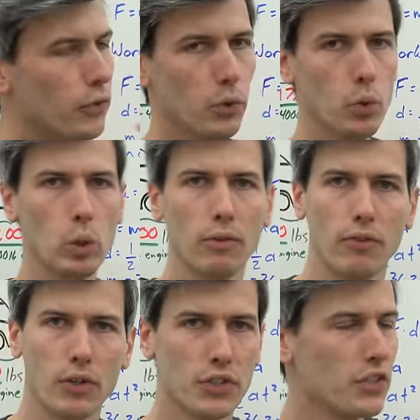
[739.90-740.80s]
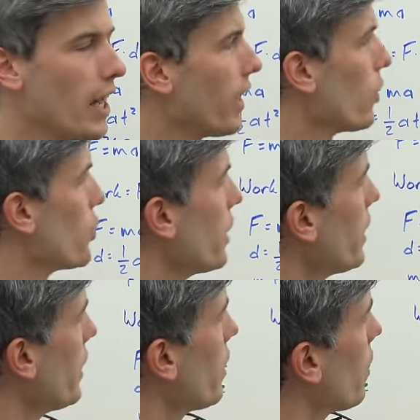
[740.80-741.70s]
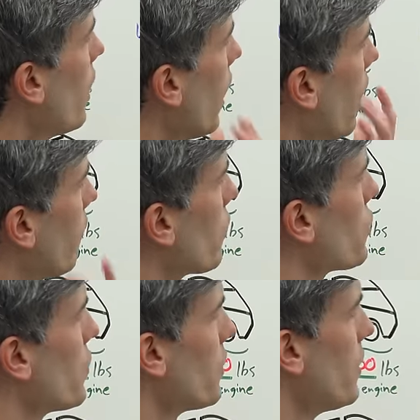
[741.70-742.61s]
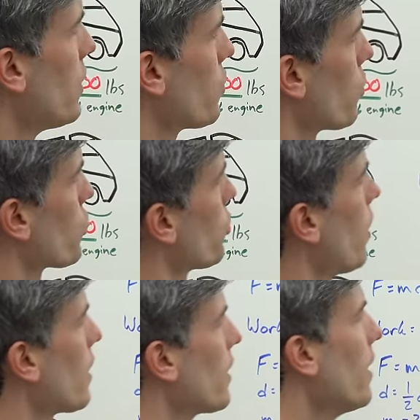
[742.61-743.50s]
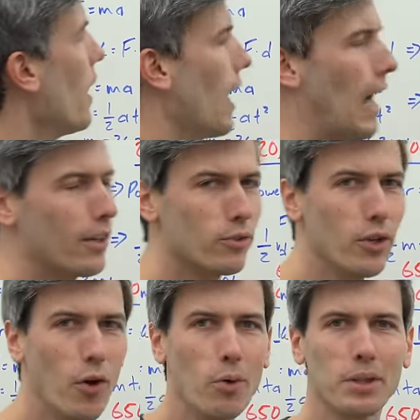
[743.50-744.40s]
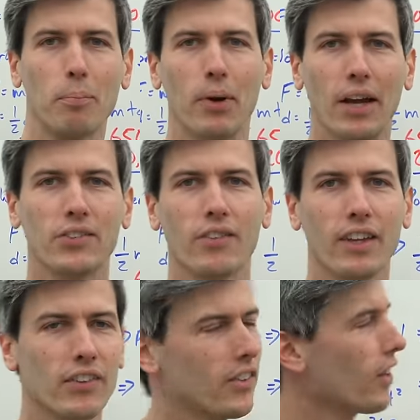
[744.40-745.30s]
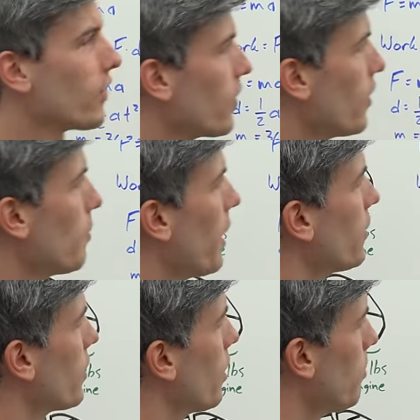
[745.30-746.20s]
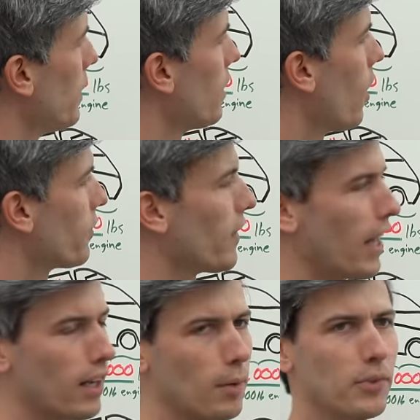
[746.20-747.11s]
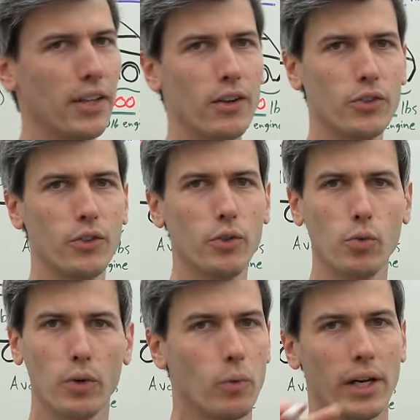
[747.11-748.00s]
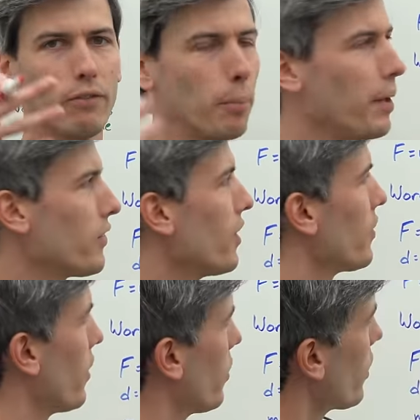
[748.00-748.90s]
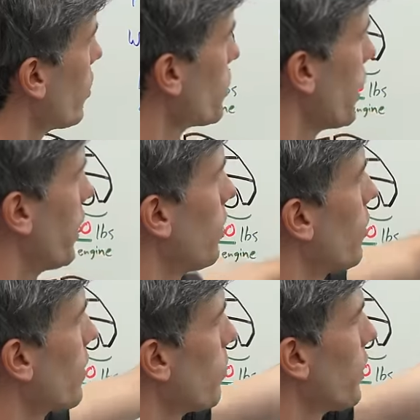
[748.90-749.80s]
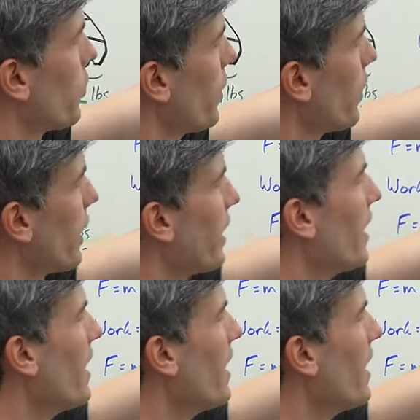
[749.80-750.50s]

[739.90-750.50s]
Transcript: fuel versus energy here uh, versus a diesel truck. Uh, I don't know what the price of this Tesla semi is gonna be. Often that comes down to whatever business they're negotiating with when they're selling it.